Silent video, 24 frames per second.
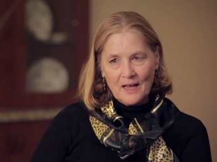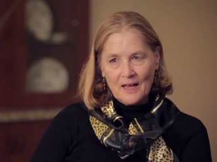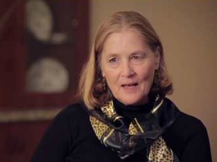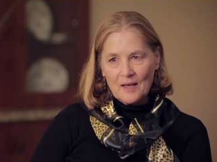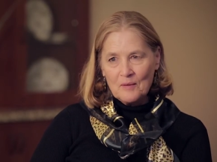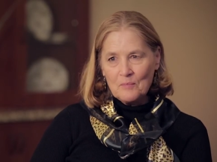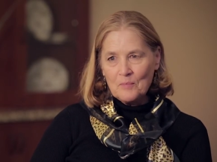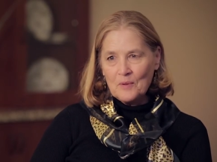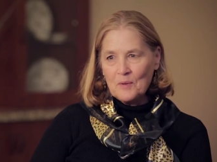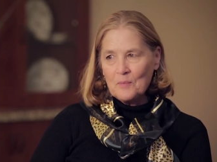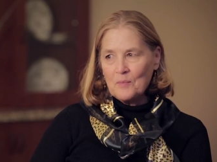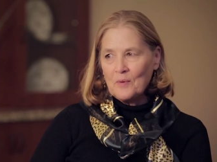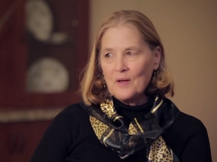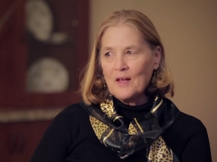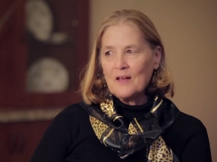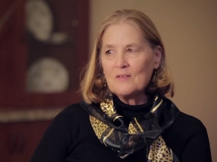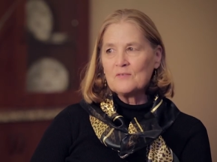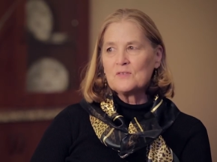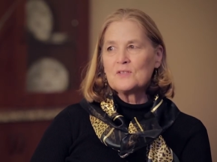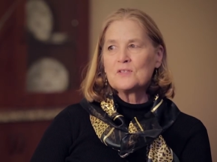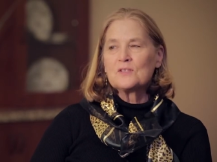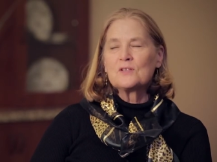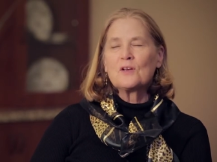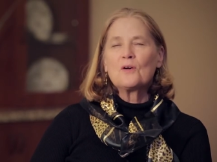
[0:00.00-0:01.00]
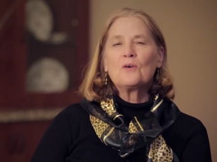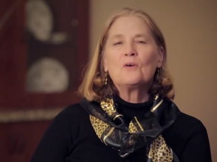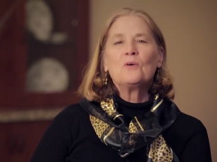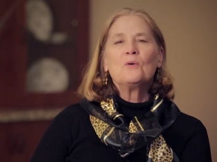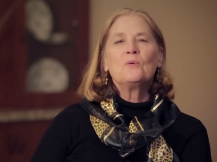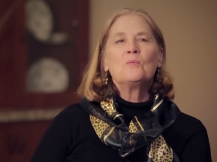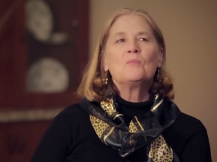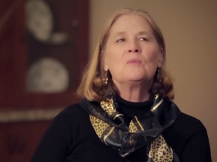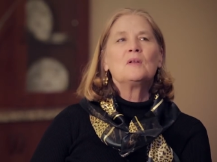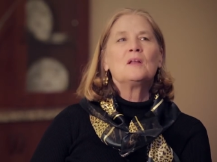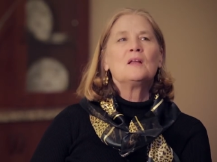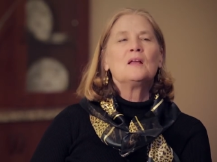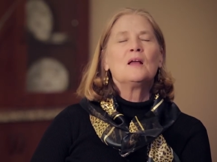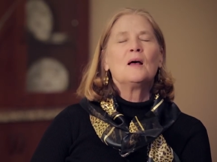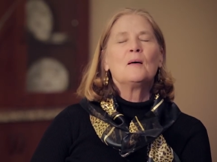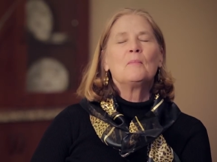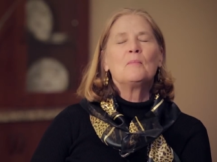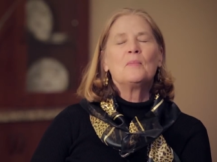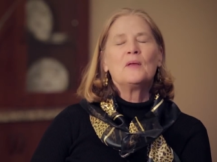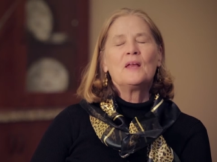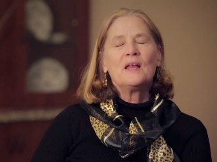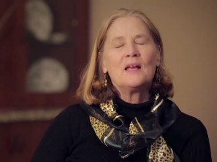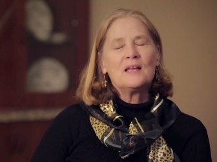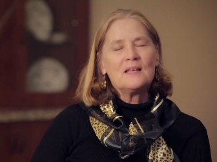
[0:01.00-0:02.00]
and people have so many
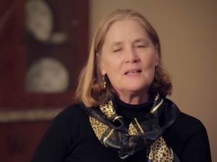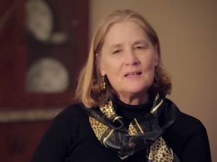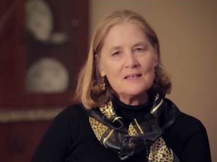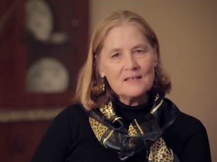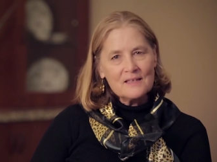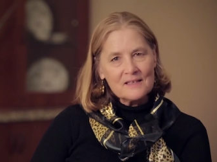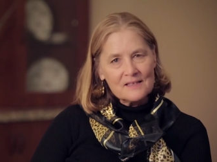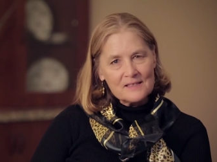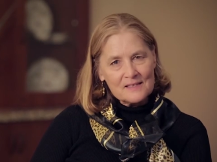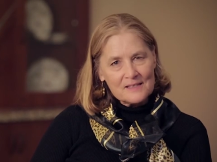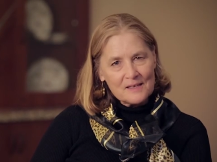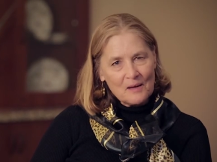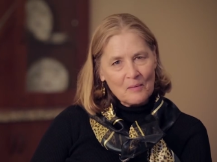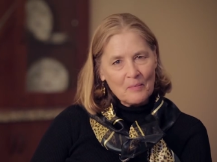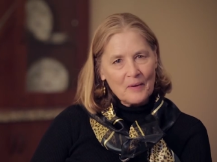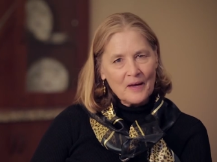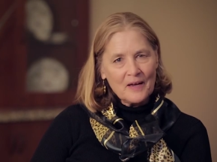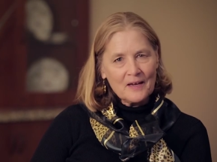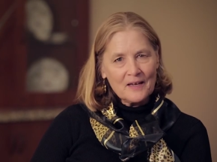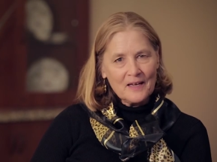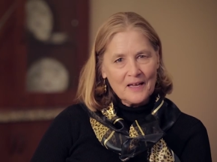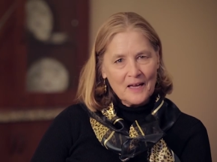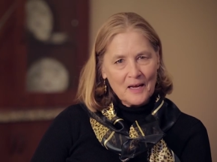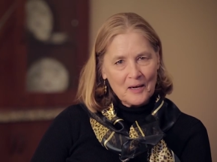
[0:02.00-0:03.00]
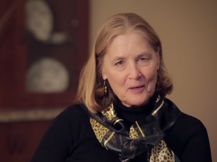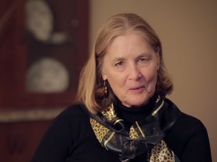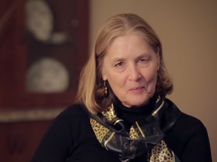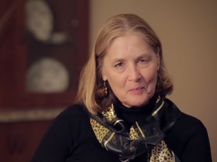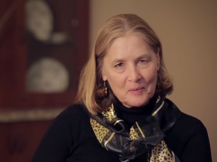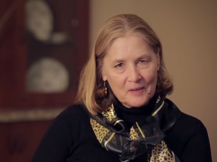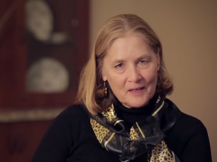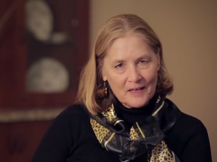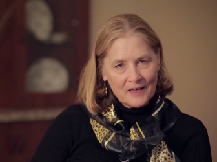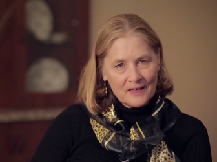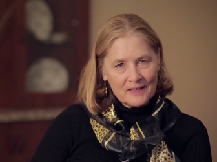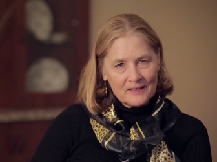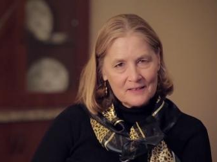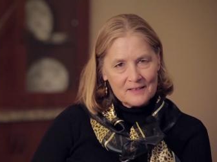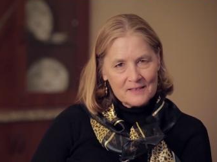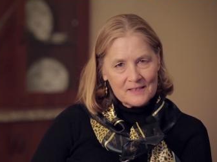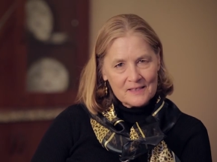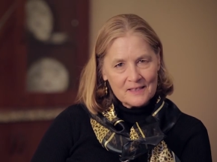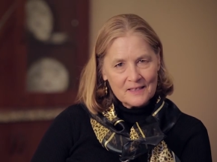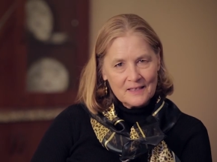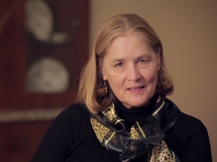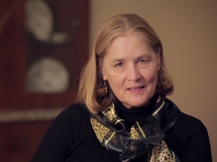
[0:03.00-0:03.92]
opinions about care plans.